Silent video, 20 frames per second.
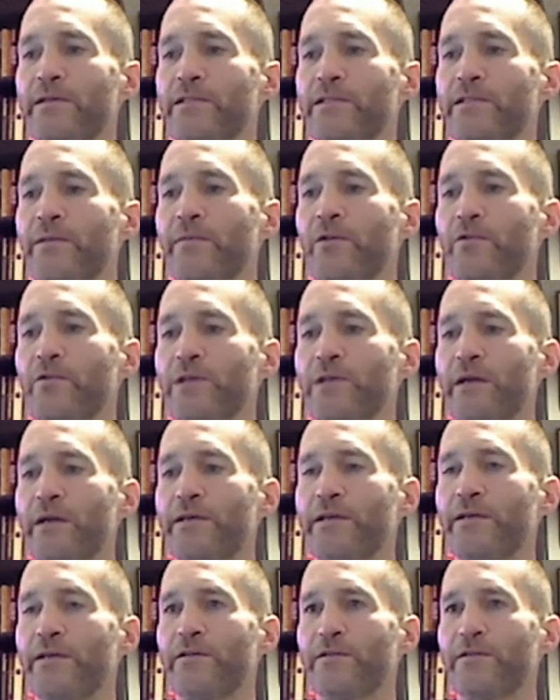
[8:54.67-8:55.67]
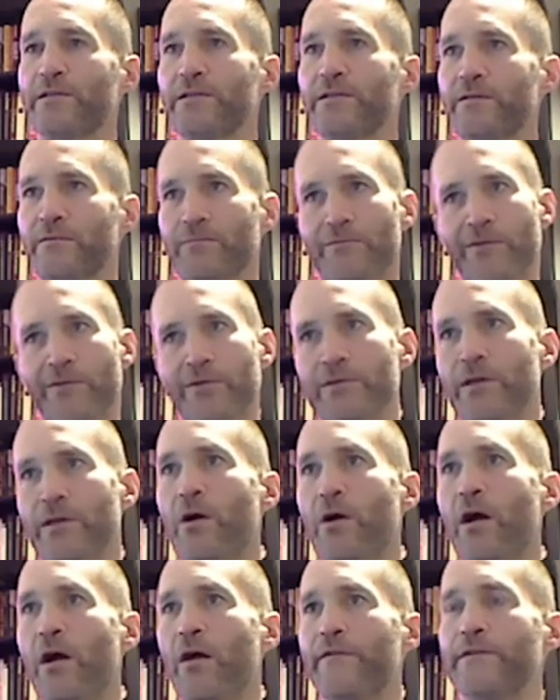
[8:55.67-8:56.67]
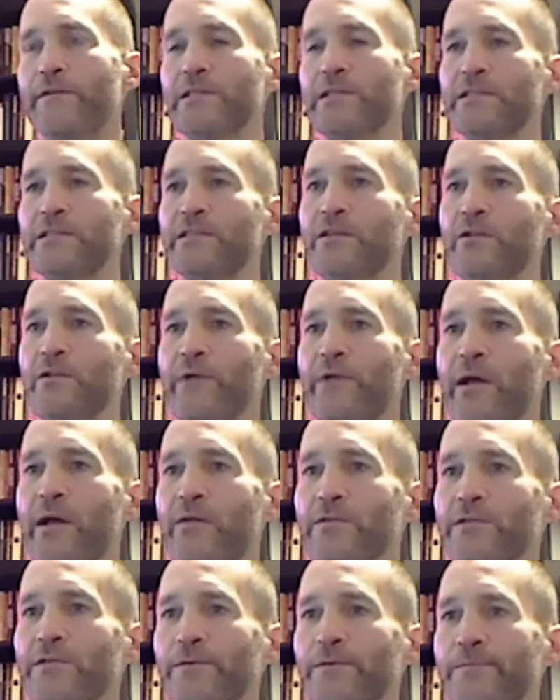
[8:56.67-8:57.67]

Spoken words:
some of those ideals are obviously still around. So